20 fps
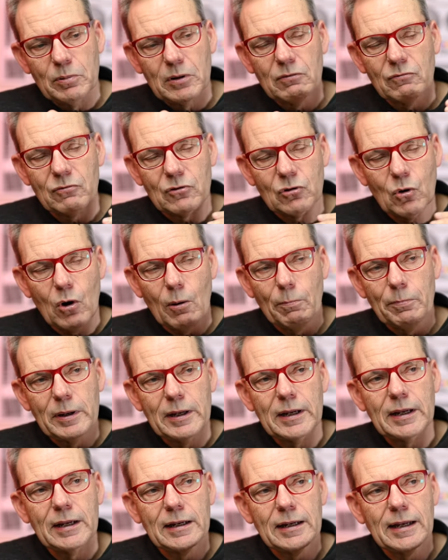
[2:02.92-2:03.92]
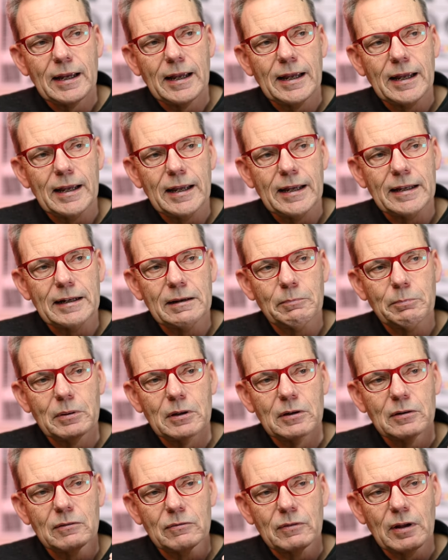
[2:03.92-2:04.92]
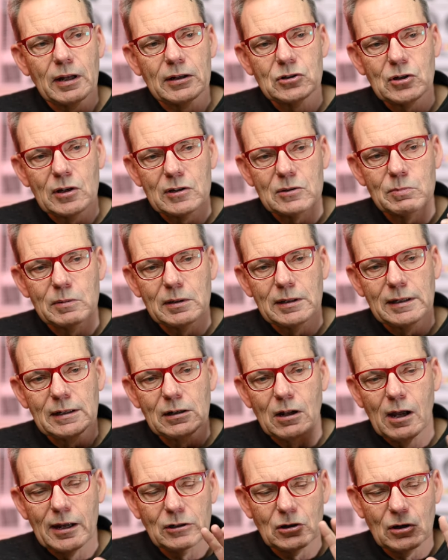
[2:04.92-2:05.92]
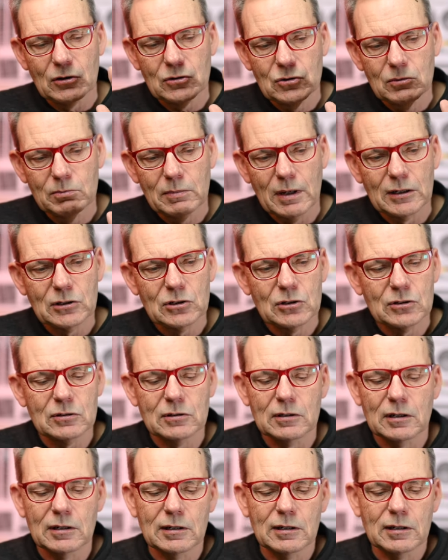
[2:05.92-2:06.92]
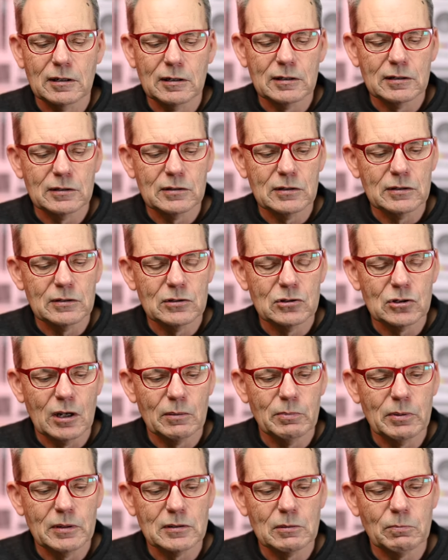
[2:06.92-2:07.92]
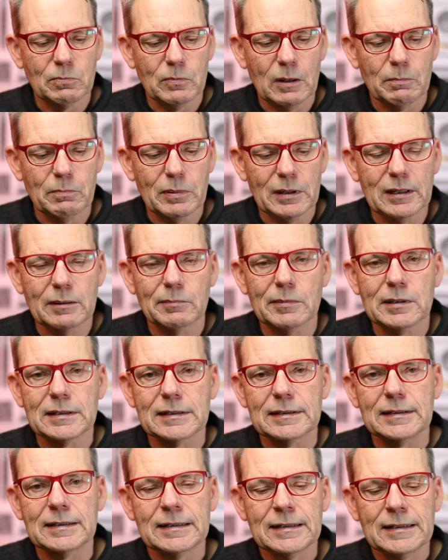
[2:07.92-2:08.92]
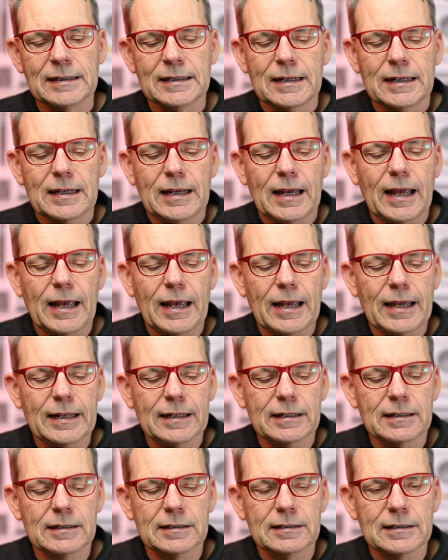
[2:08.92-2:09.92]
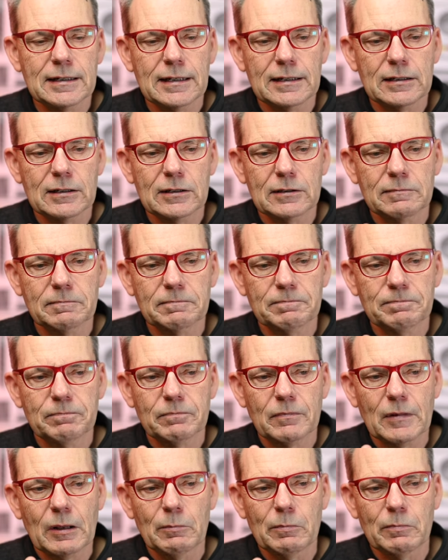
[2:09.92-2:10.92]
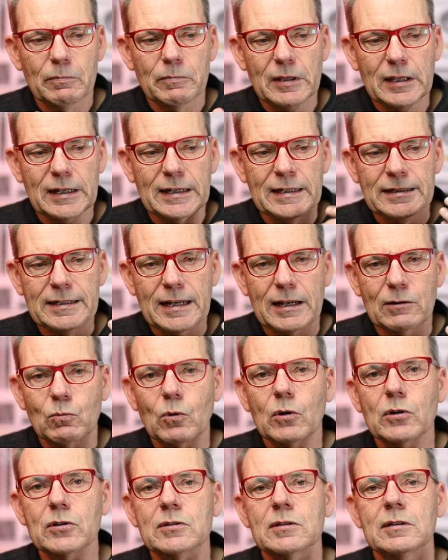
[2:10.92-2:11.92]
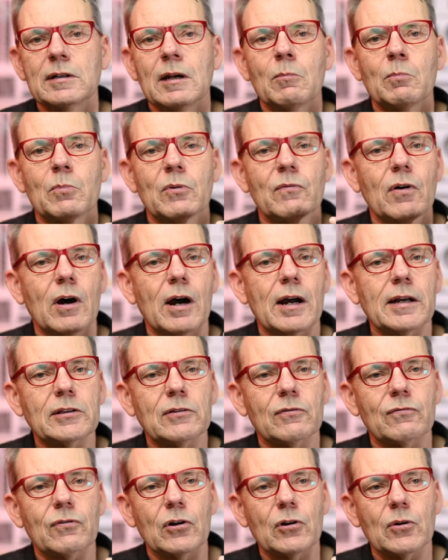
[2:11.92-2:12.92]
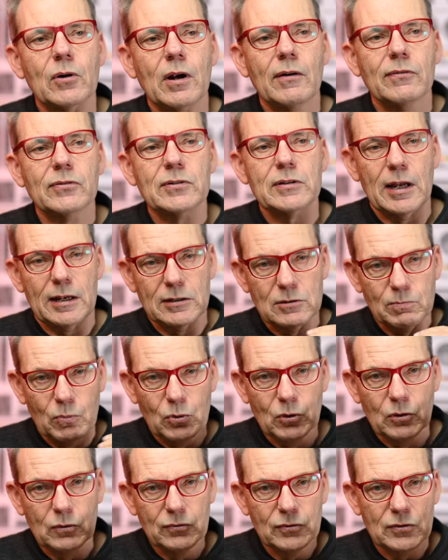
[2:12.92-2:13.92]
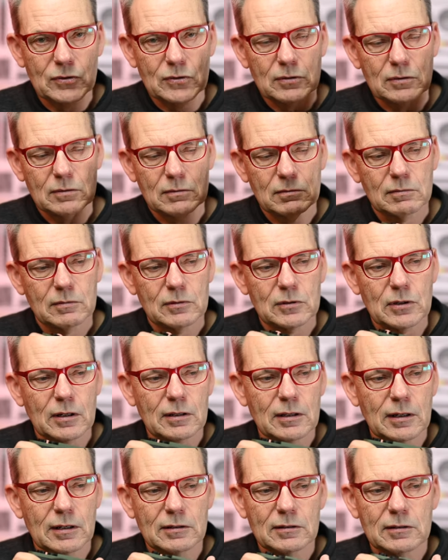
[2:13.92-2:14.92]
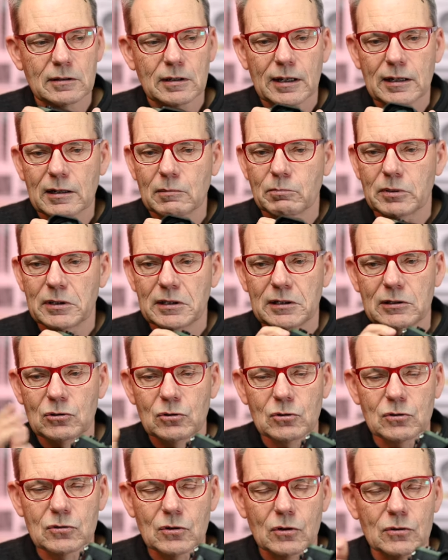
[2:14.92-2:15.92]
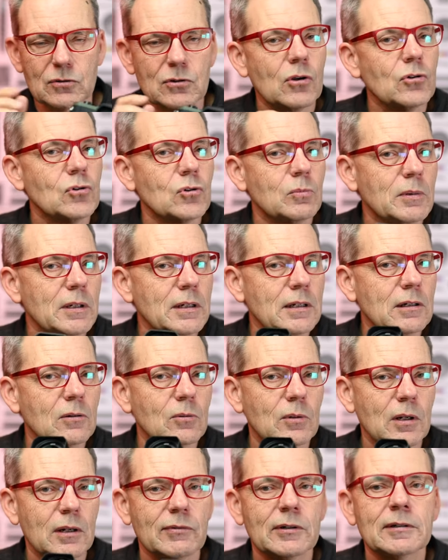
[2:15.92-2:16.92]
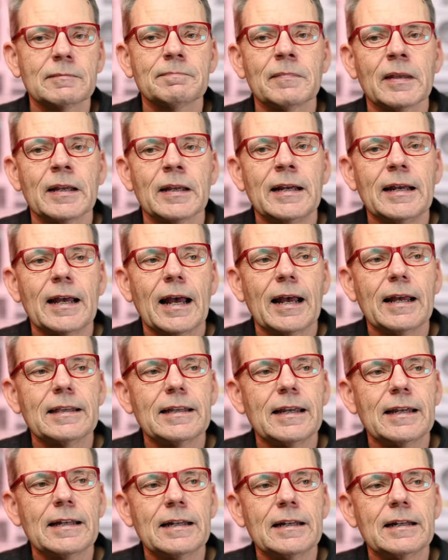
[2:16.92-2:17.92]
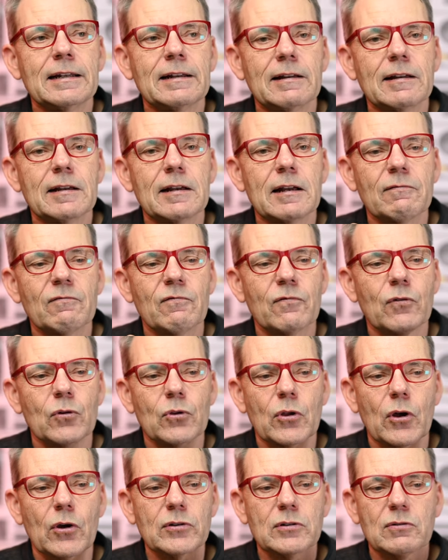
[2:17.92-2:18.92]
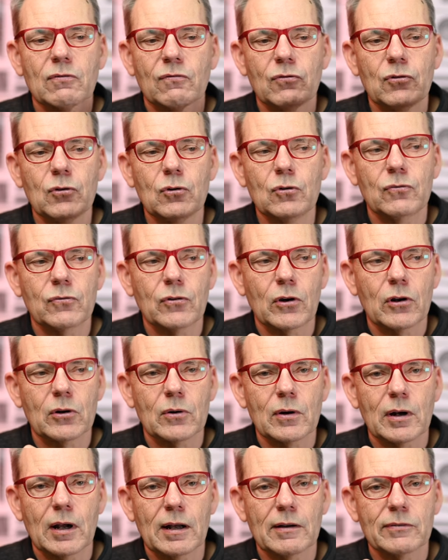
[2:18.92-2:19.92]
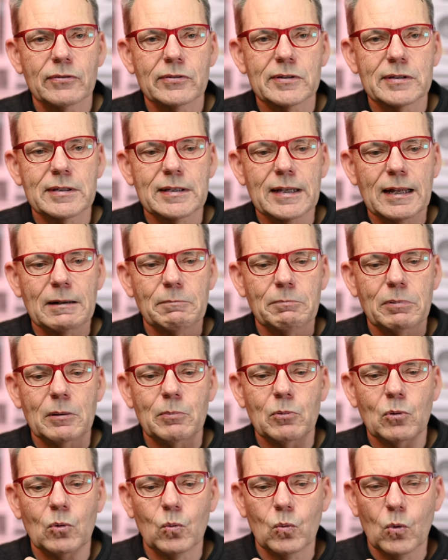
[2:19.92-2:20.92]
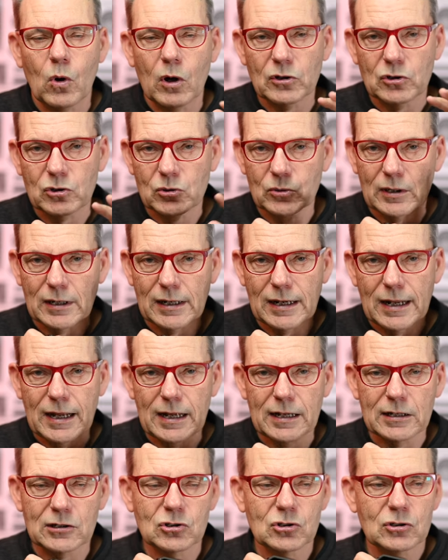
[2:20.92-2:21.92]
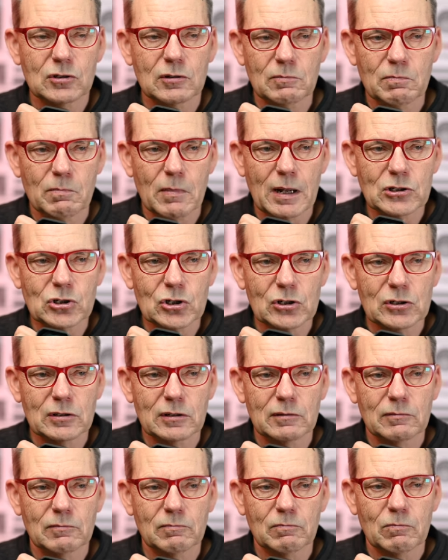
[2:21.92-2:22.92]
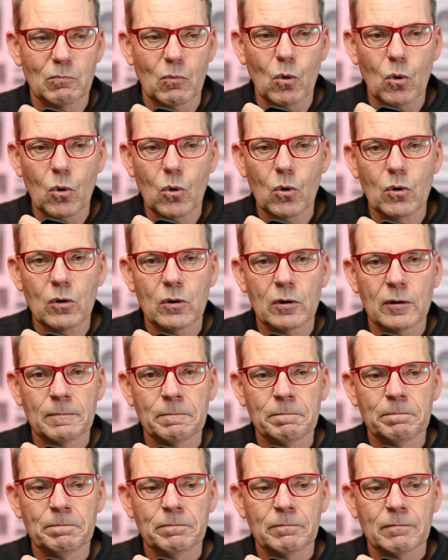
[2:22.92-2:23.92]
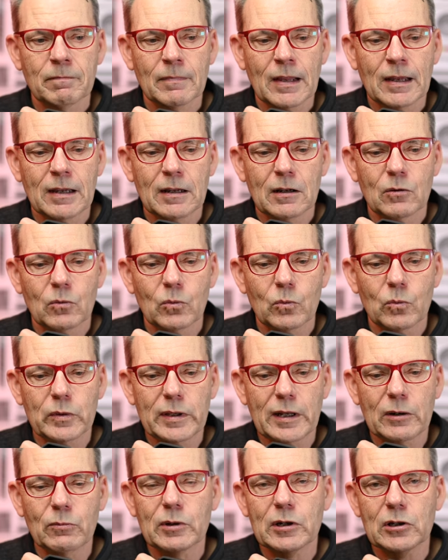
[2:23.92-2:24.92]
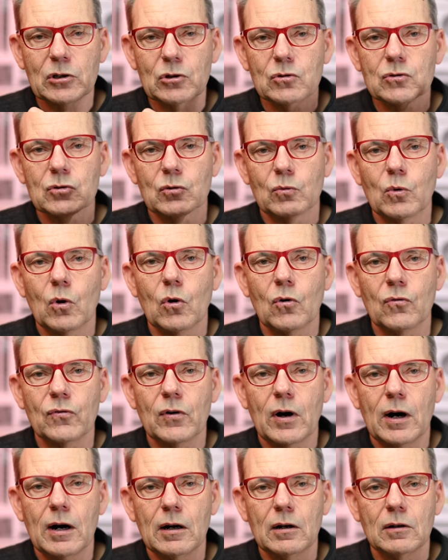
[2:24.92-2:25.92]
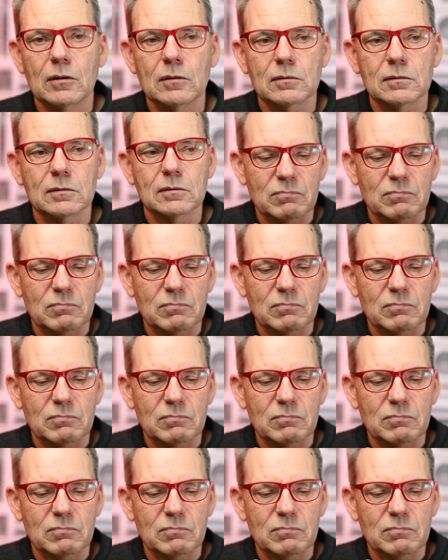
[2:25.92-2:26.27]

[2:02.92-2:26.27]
bit of cropping and a bit of adjustment in light. Not too much uh, since JPEGs are a bit limited. And uh, the intent was provide the photographs as proofs so that they can be used on social media or whatever. And then for those few photographs that people want to enlarge much more, well, then we can use the RAW file,